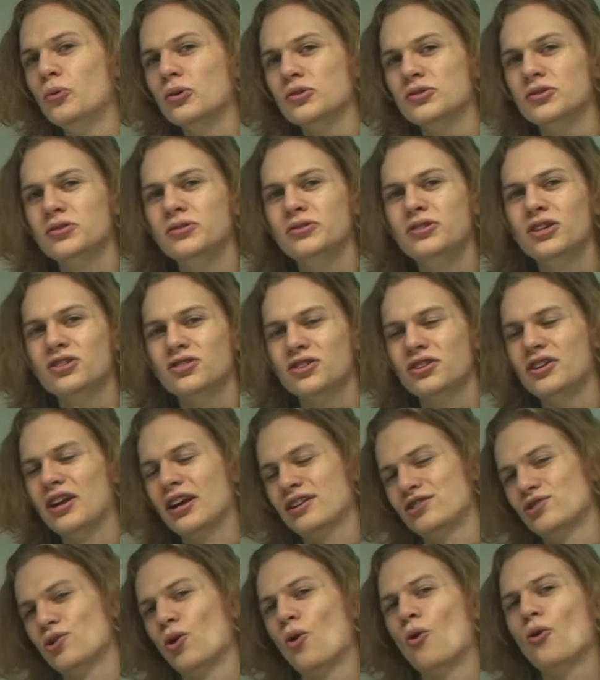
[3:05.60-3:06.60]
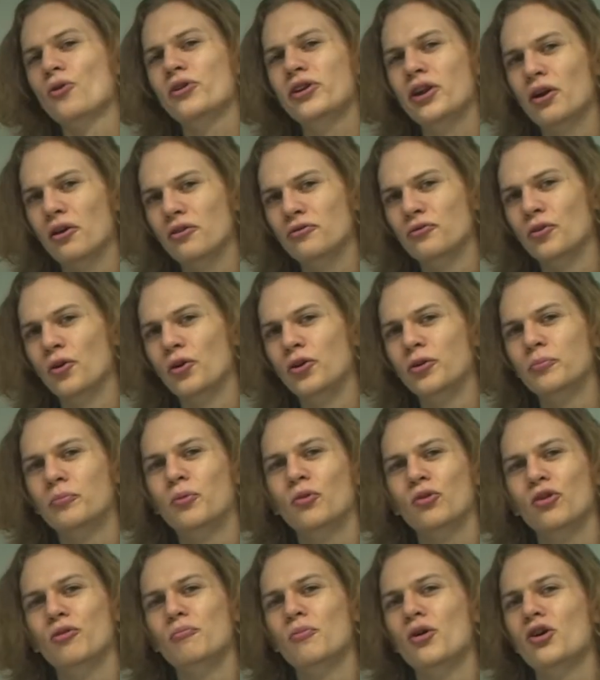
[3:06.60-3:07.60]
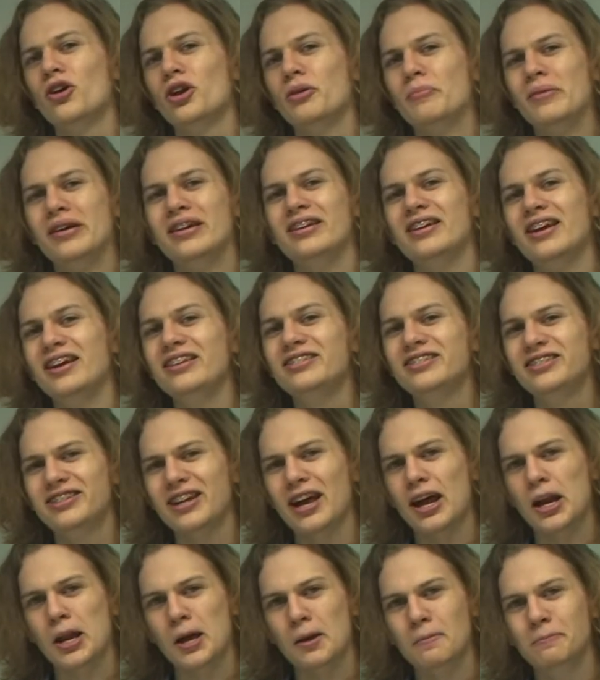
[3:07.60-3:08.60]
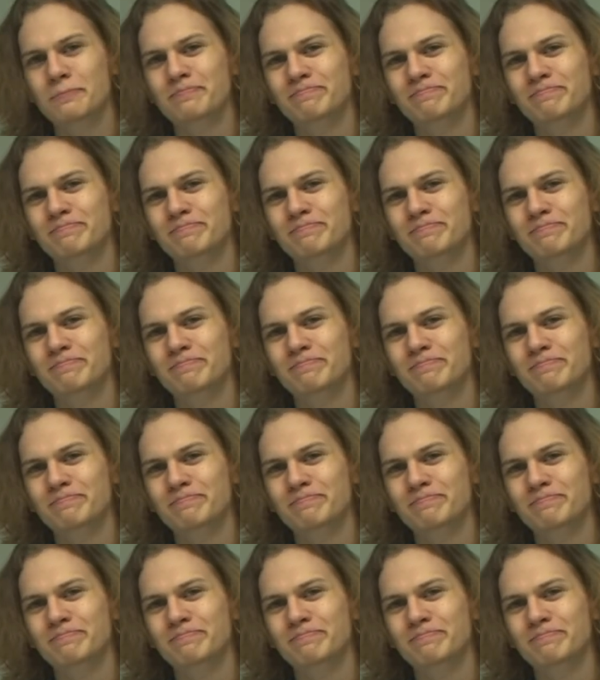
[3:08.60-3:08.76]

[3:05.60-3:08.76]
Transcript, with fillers: was disconnect your ordinary phone and put the modem in instead.